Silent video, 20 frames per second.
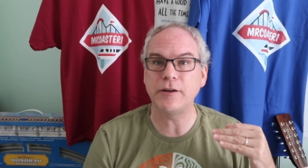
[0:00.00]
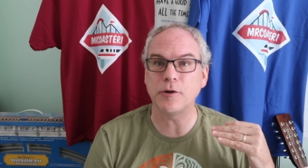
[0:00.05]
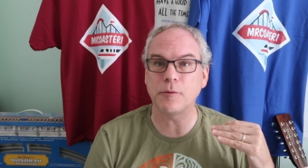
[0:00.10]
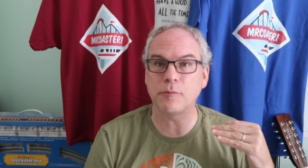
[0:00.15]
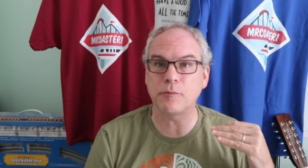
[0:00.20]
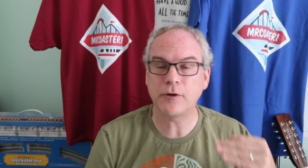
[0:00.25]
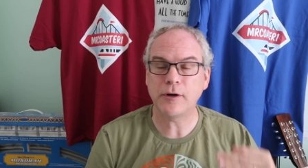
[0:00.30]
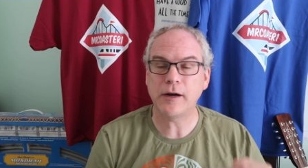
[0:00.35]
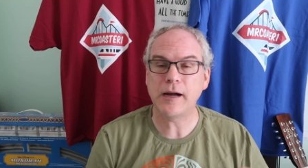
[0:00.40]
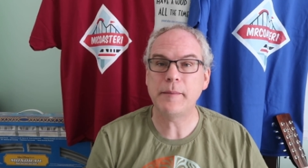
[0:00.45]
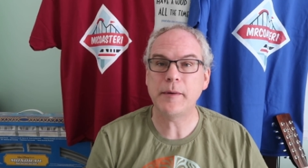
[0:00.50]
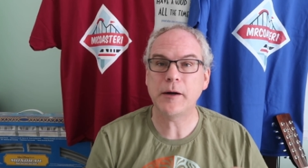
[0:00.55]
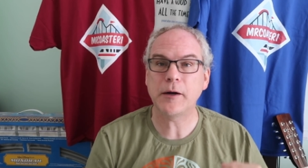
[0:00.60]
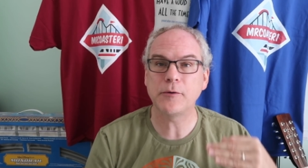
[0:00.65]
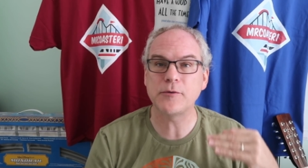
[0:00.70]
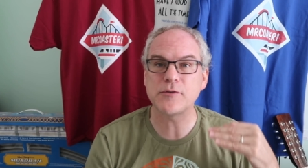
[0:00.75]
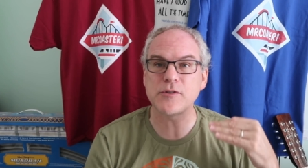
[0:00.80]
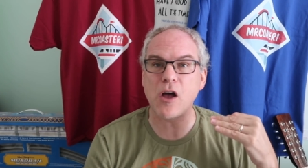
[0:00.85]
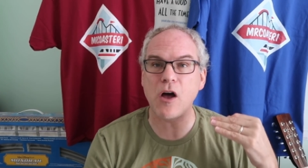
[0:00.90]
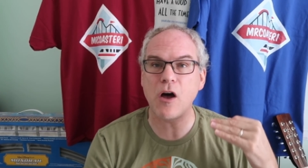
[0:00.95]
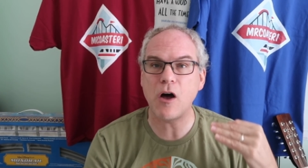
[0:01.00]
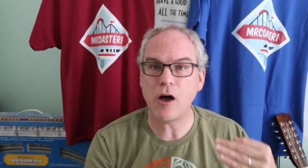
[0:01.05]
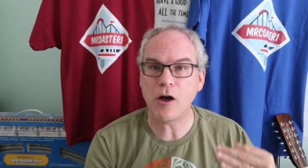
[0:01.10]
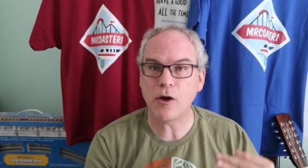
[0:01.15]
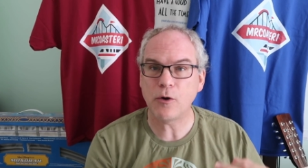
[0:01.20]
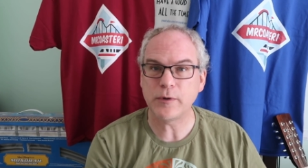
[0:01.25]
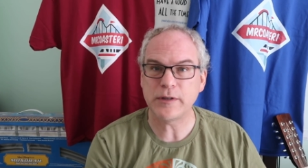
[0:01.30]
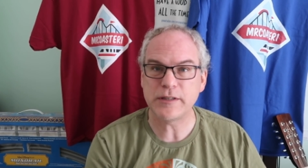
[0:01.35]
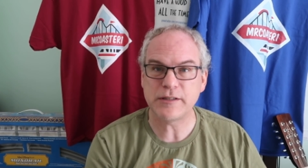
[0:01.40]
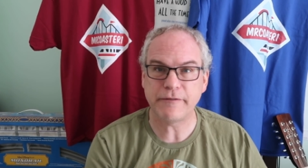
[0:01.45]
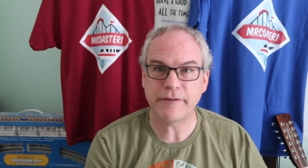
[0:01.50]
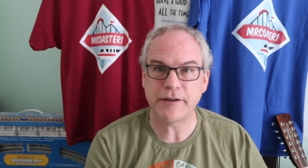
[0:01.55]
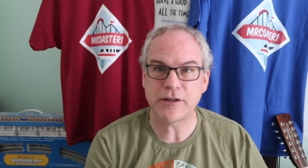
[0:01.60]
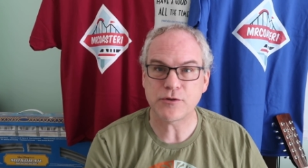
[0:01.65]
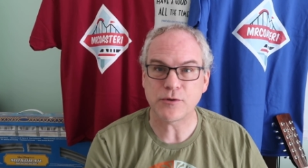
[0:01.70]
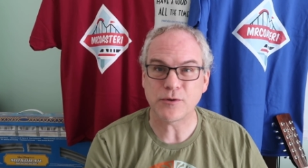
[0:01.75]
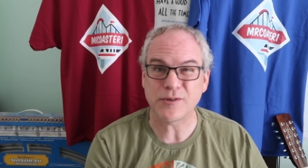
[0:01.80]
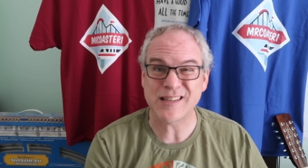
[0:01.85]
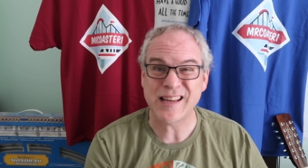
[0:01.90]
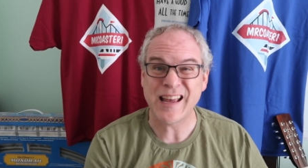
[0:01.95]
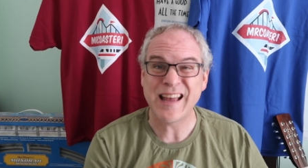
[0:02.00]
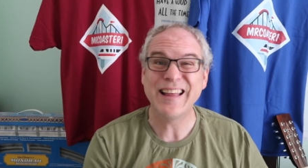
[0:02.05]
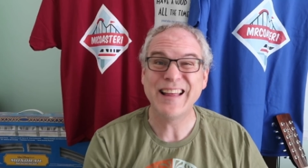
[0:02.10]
Your primary was always visuals.